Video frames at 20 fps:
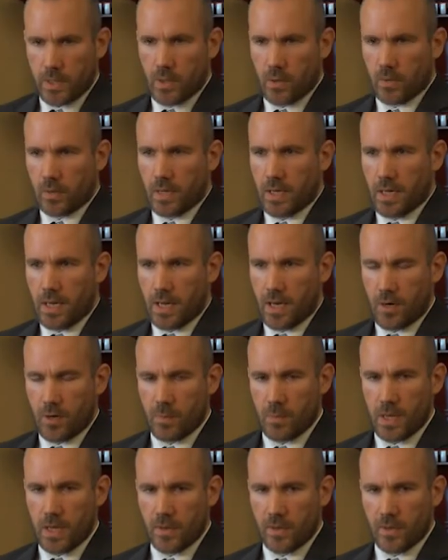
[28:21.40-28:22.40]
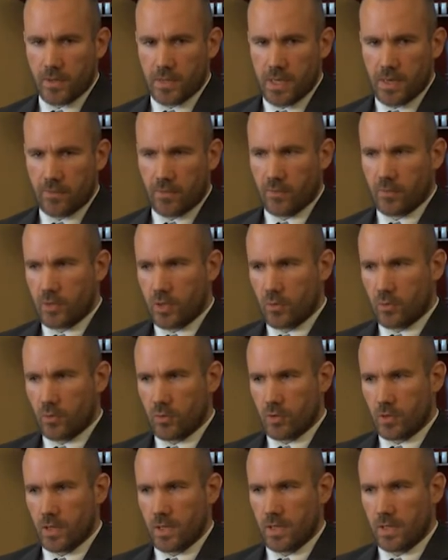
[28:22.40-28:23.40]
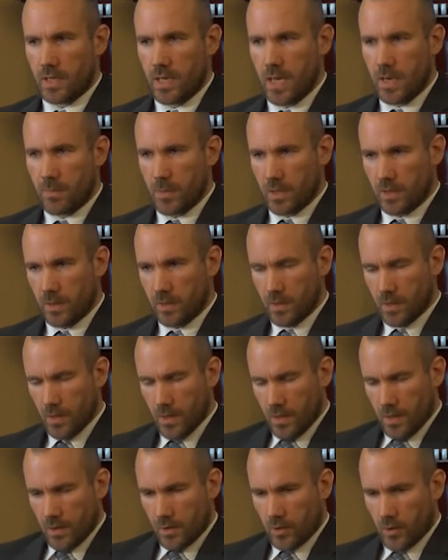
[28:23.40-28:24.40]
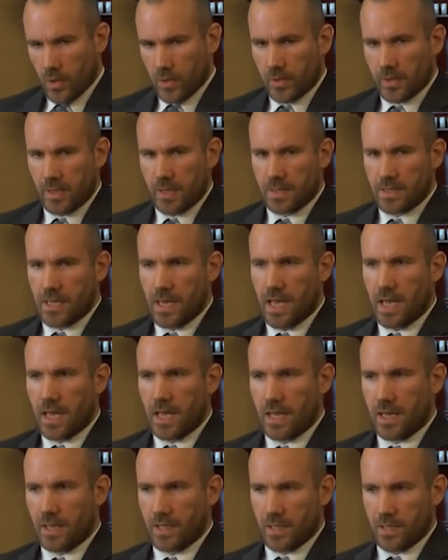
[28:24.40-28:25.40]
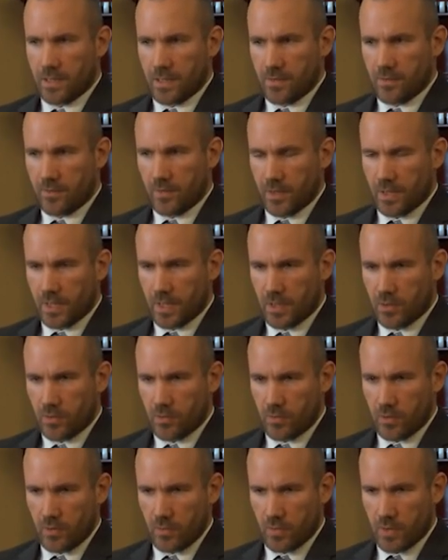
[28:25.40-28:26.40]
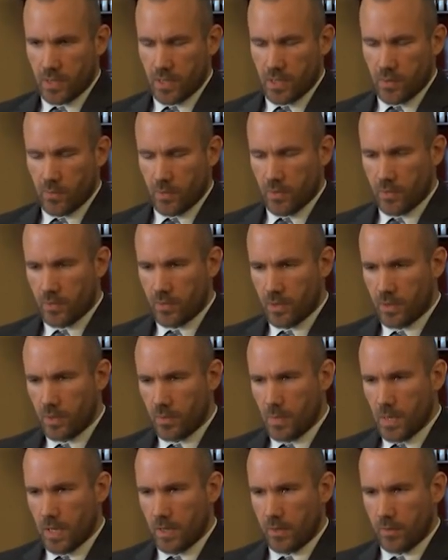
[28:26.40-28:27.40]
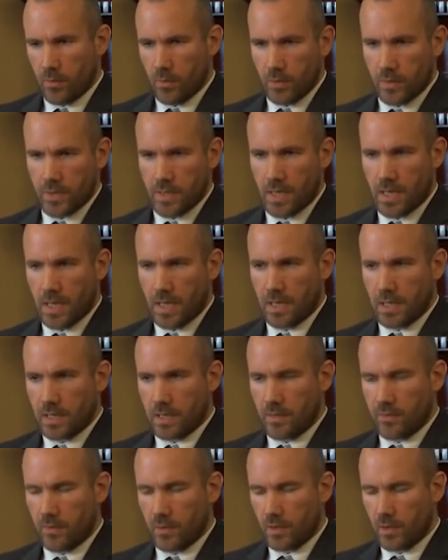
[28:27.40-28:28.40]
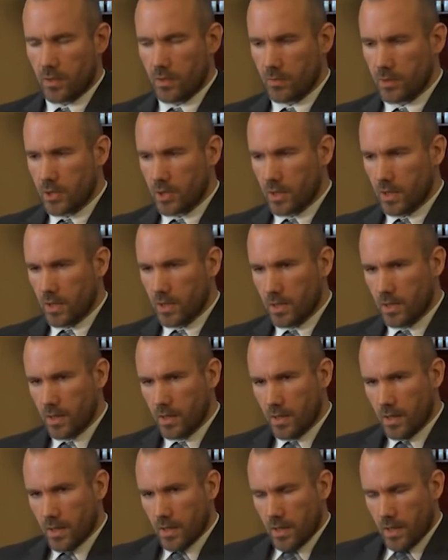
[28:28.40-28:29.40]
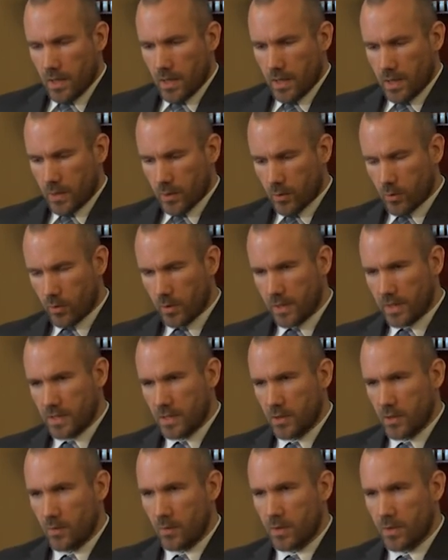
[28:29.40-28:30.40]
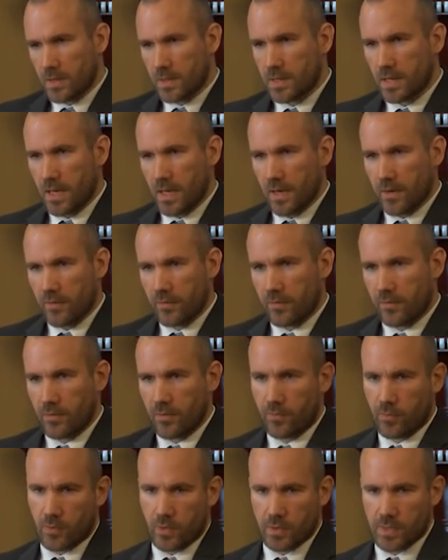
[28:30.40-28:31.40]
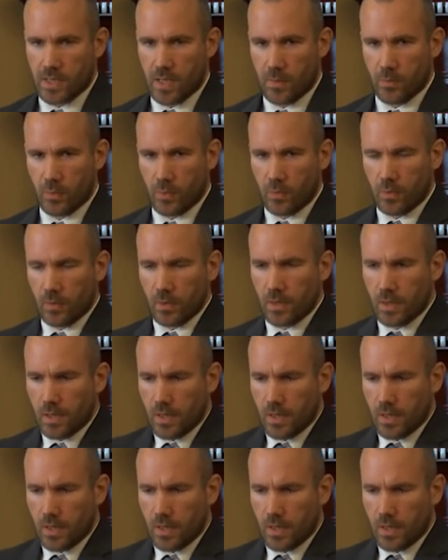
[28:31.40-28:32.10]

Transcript: don't care about the death of children in Yemen. Not an entirely different country, really, when you think about it, or entirely different culture. And according to UNICEF, for example,